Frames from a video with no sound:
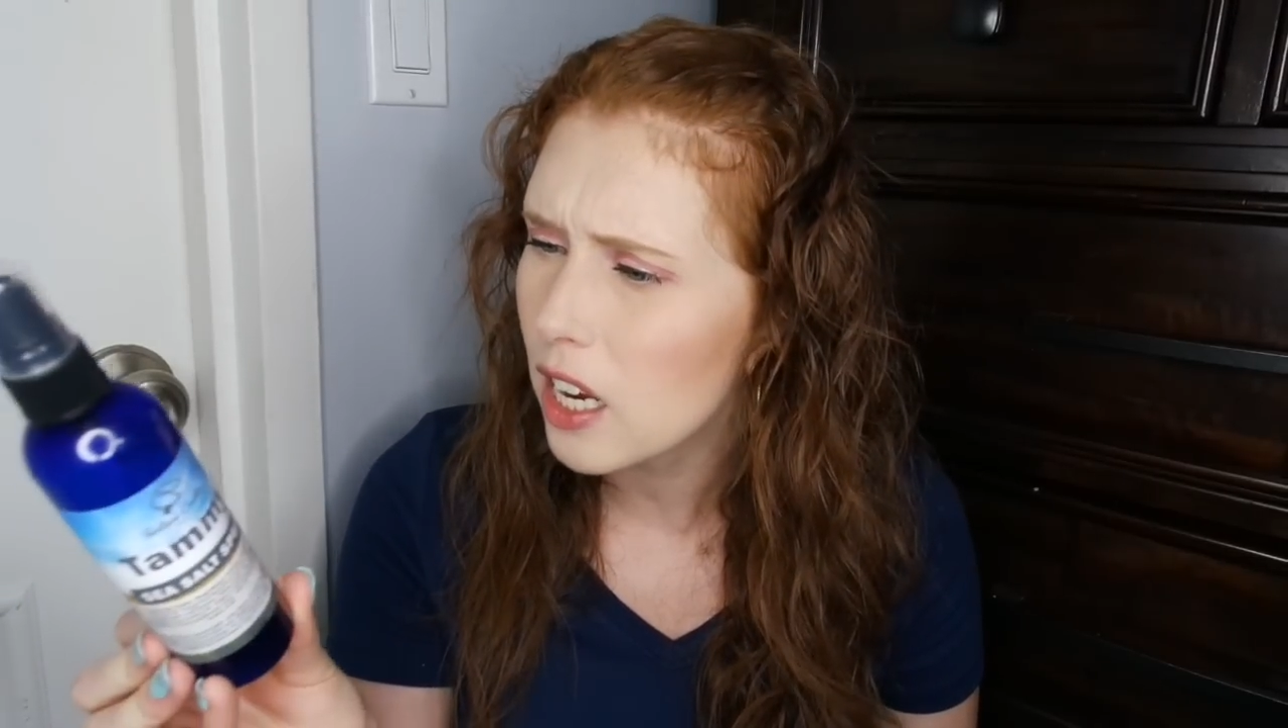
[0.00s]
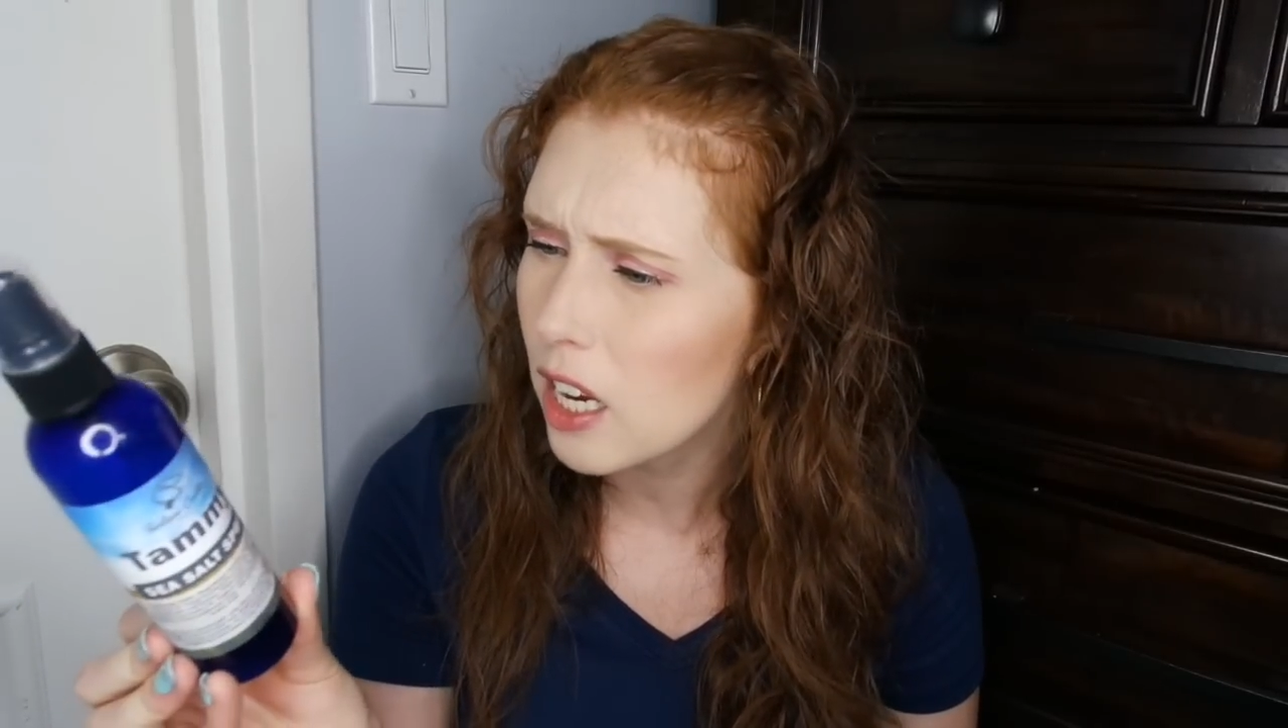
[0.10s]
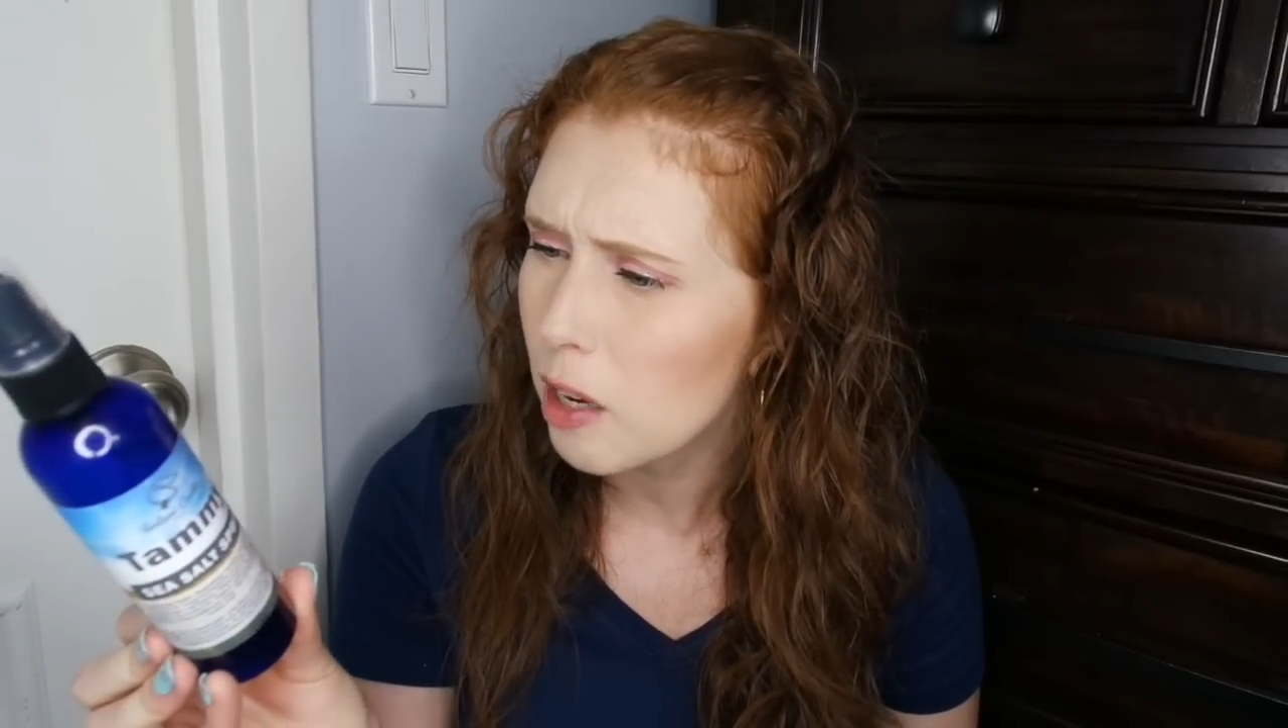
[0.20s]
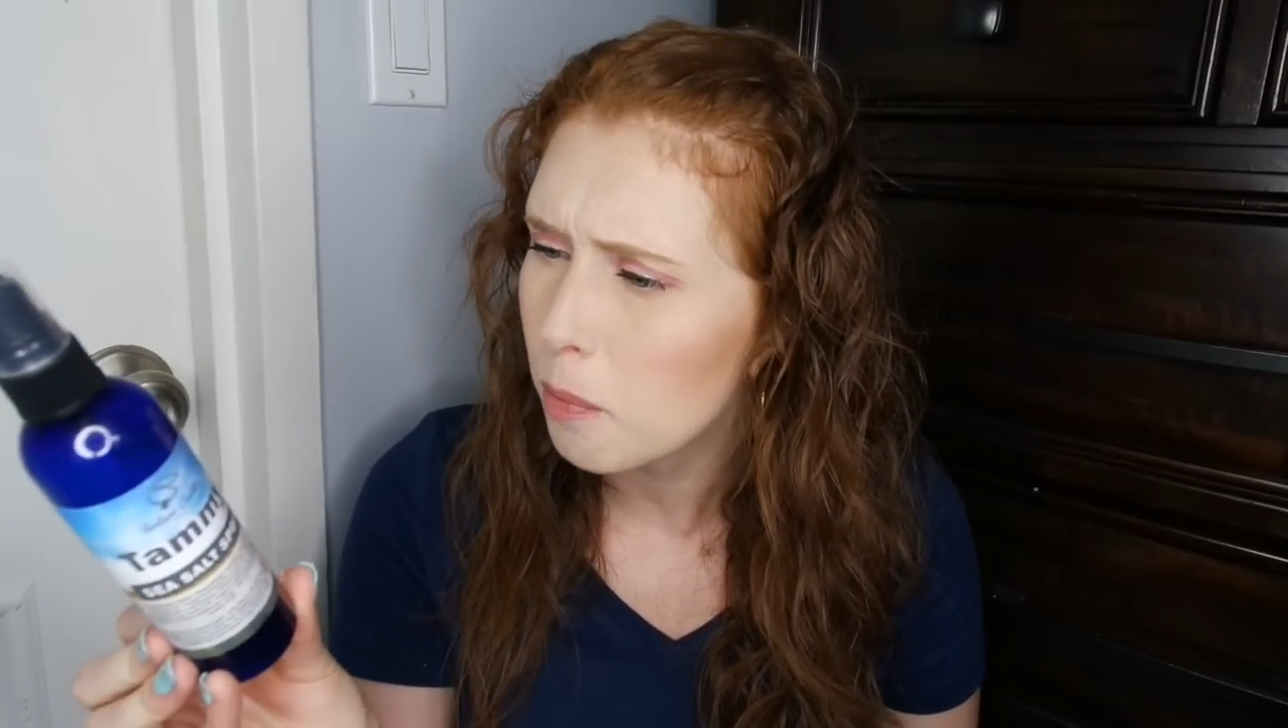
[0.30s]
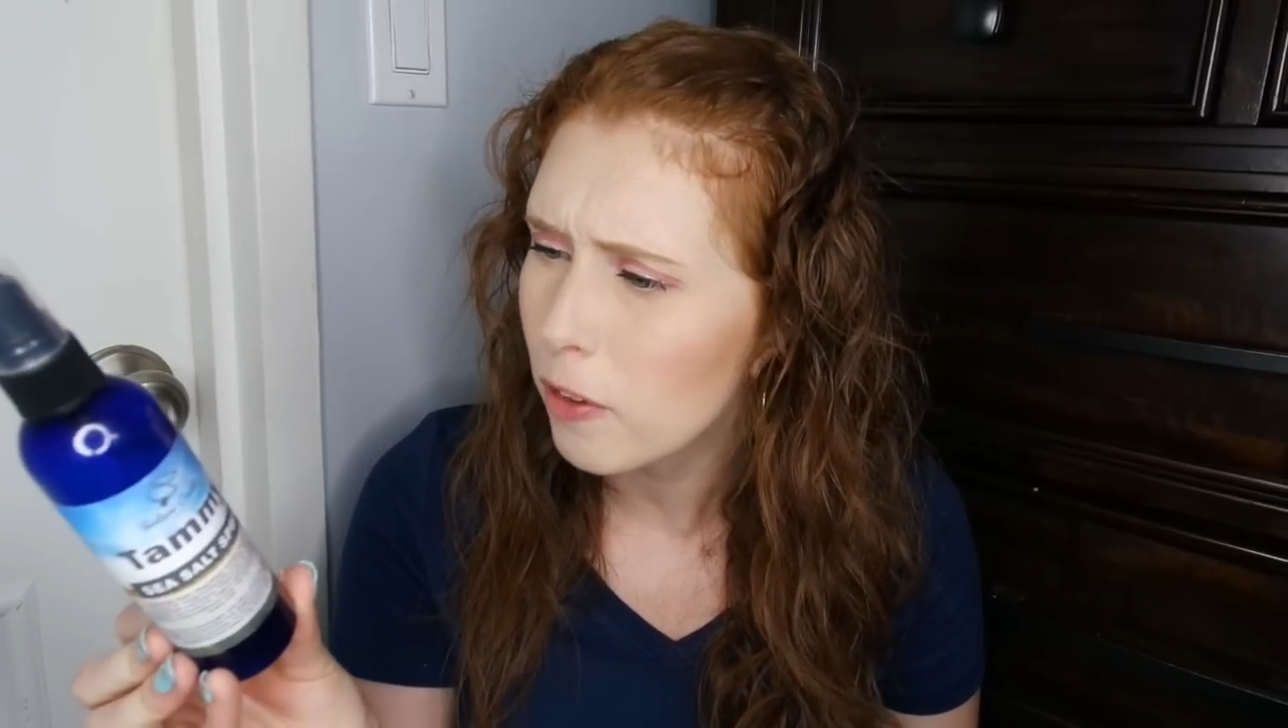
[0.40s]

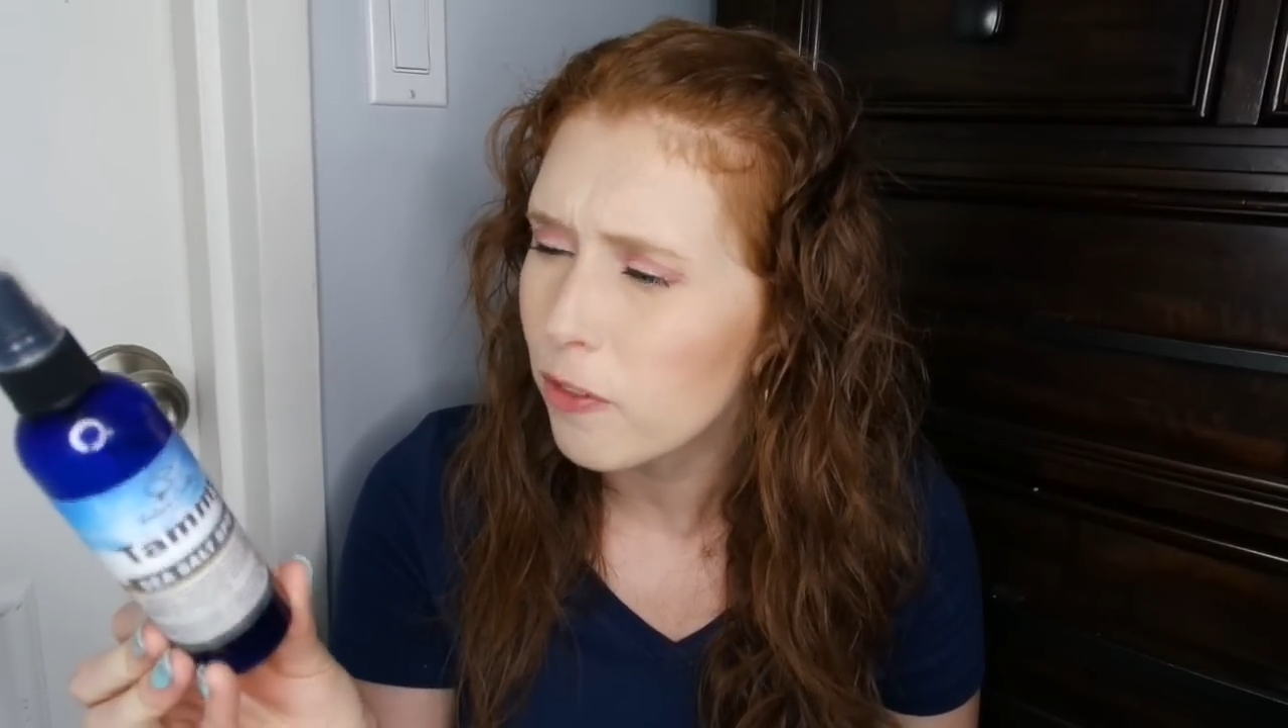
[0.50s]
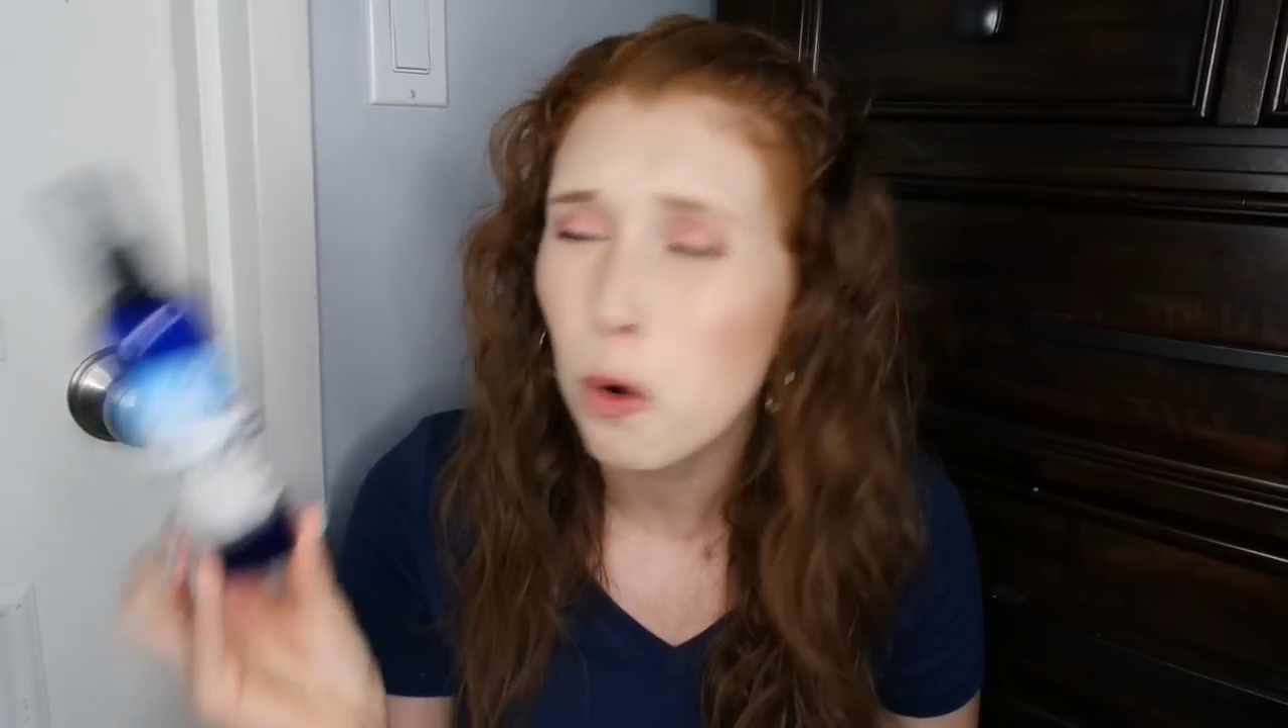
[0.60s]
um,